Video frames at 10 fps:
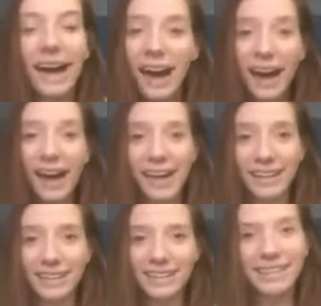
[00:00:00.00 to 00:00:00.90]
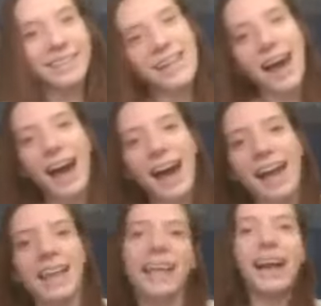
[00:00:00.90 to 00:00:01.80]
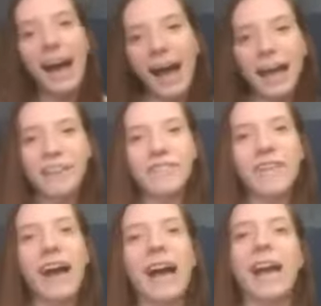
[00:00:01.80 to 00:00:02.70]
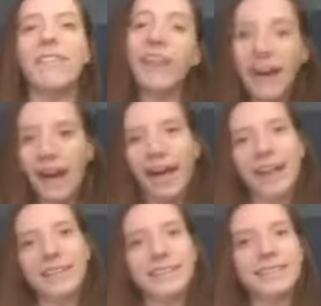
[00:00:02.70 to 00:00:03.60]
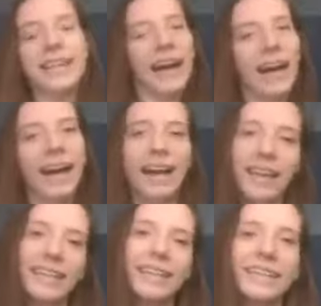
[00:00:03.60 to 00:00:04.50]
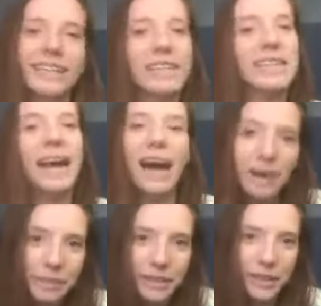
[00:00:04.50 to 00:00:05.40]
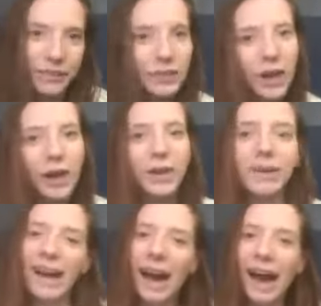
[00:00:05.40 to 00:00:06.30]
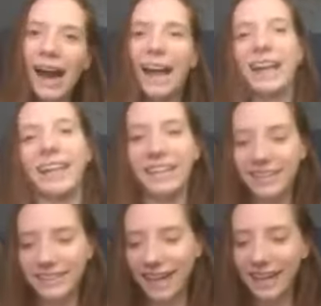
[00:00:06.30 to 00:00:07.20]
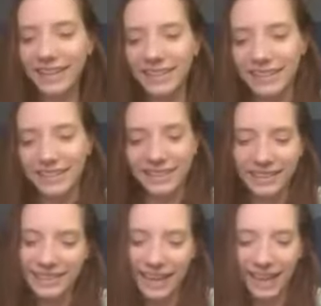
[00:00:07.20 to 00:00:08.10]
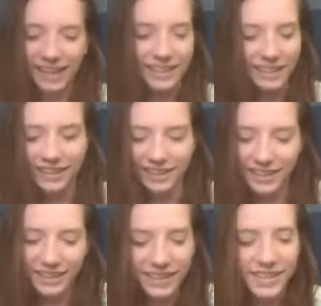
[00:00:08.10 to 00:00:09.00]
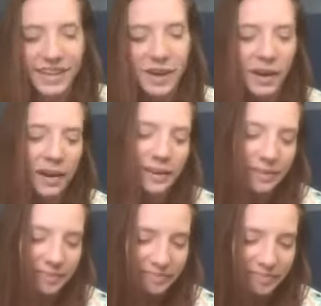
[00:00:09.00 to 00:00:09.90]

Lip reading: high. It's high, like high five, high in the sky. It's the opposite of low, high. Exactly, exactly. So